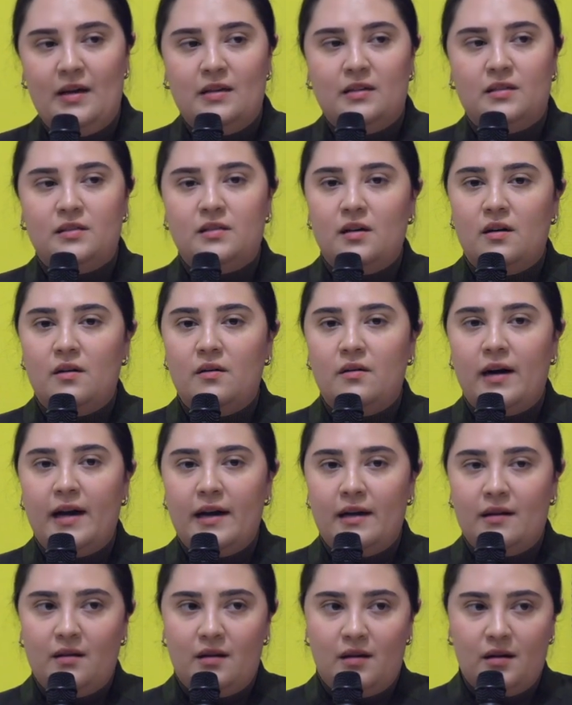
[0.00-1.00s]
So I
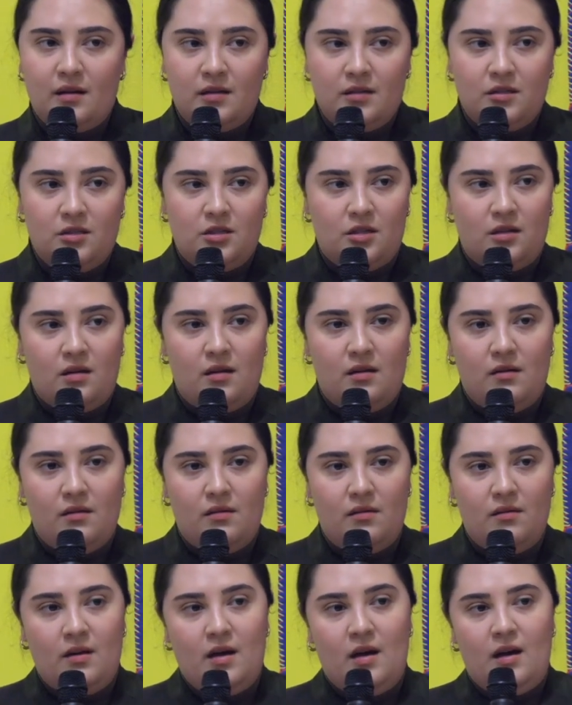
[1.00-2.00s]
encourage
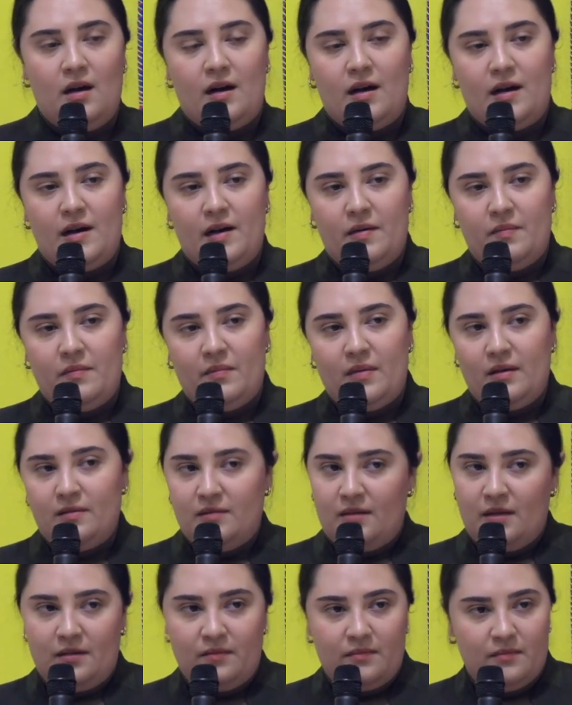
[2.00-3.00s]
you um,
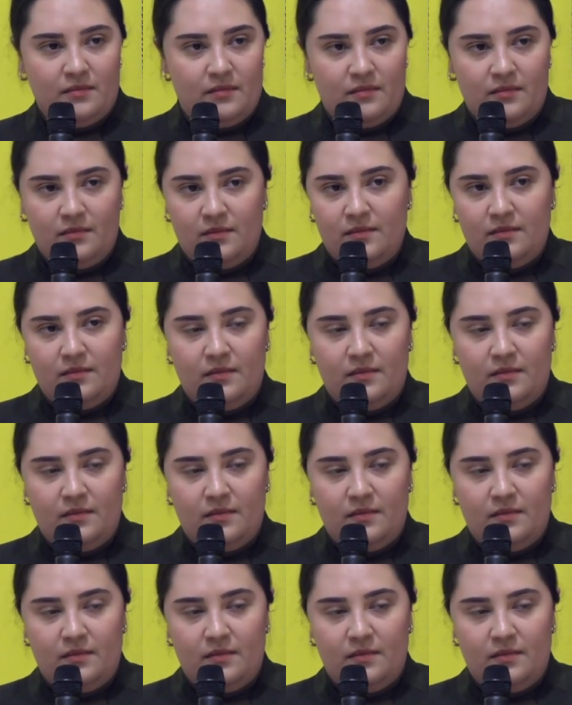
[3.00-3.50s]
in, in